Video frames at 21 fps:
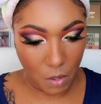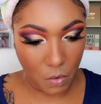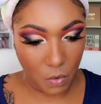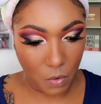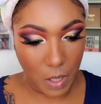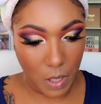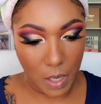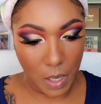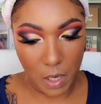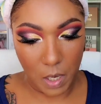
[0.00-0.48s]

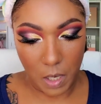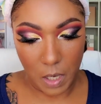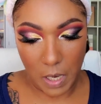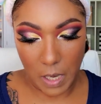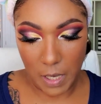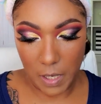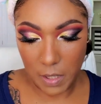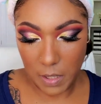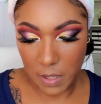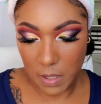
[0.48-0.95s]
Okay,
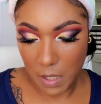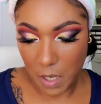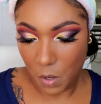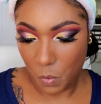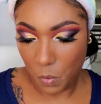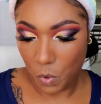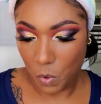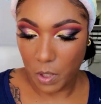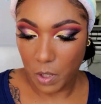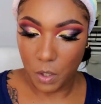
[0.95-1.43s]
next
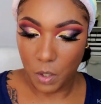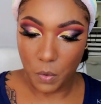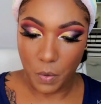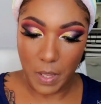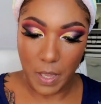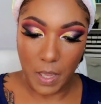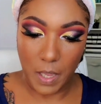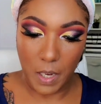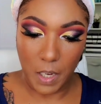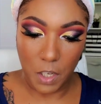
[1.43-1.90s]
I want to
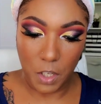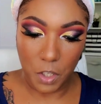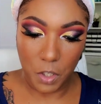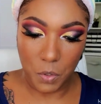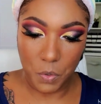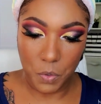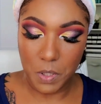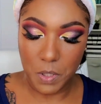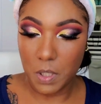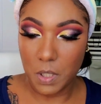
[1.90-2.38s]
go ahead
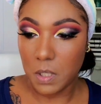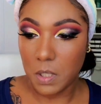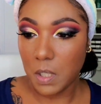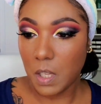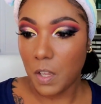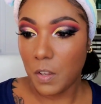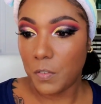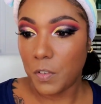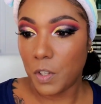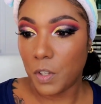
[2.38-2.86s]
and use this
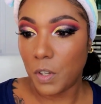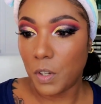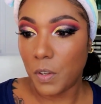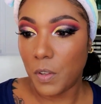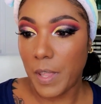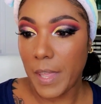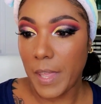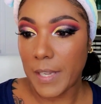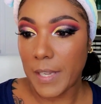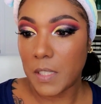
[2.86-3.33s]

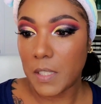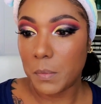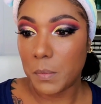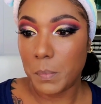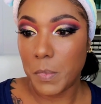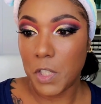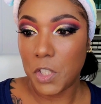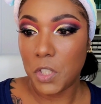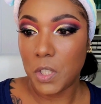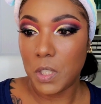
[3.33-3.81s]
CoverGirl
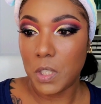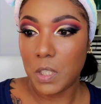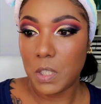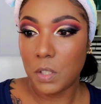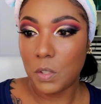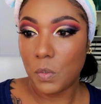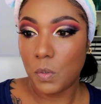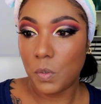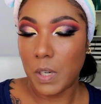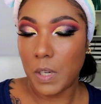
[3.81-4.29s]

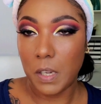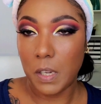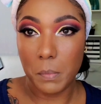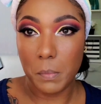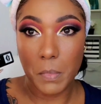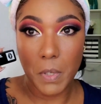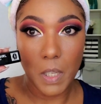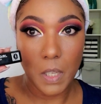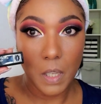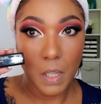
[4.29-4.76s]
Exhibitionist
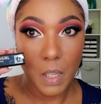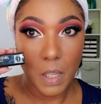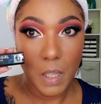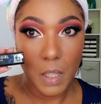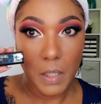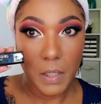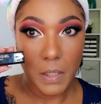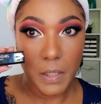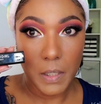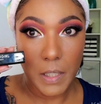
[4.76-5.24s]
Cream
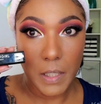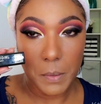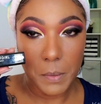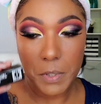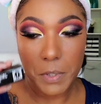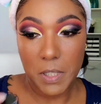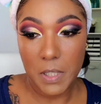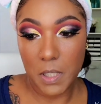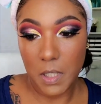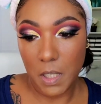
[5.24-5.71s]

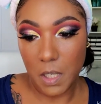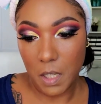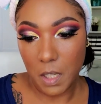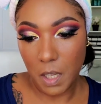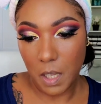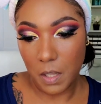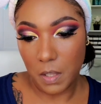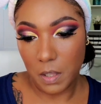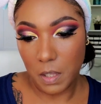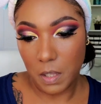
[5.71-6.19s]

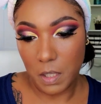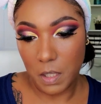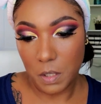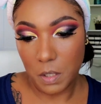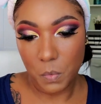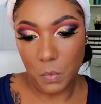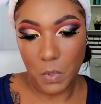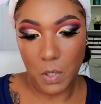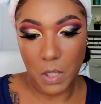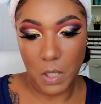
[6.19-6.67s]
lipstick and
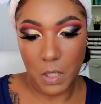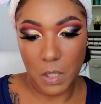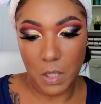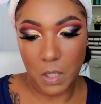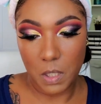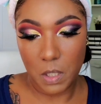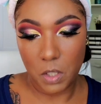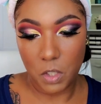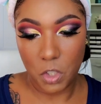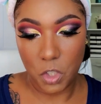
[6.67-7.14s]
this one is
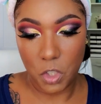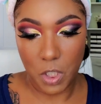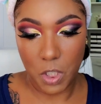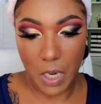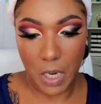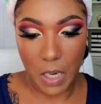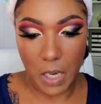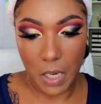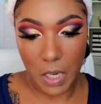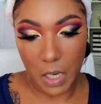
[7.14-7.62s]
in the
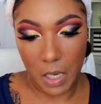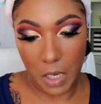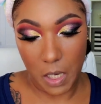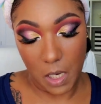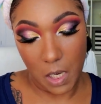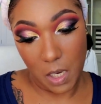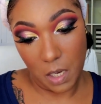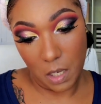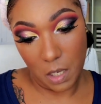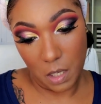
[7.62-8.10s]

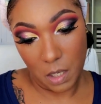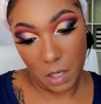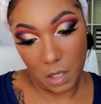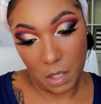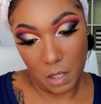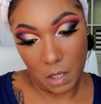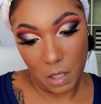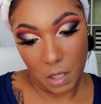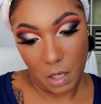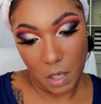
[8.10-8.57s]
shade
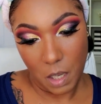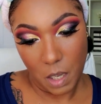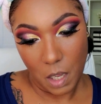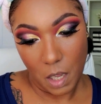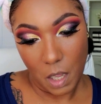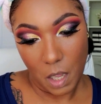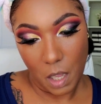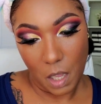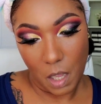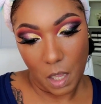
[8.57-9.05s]

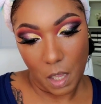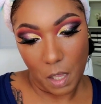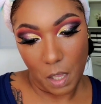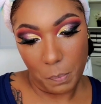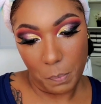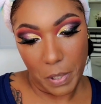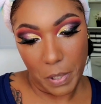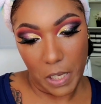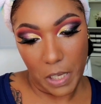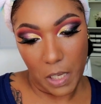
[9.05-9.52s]

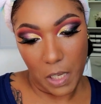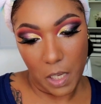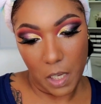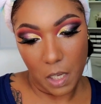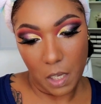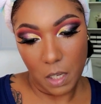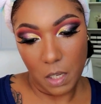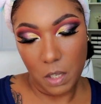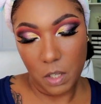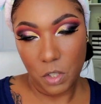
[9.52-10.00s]
uh, pink
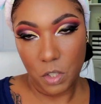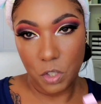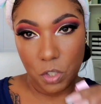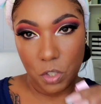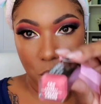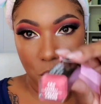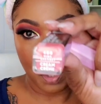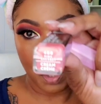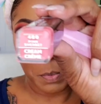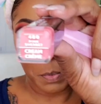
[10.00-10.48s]

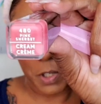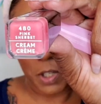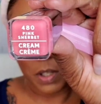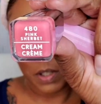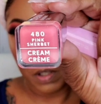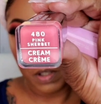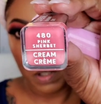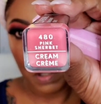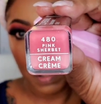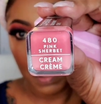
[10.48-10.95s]

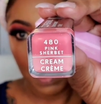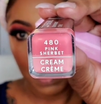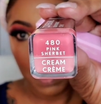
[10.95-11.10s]
sherbet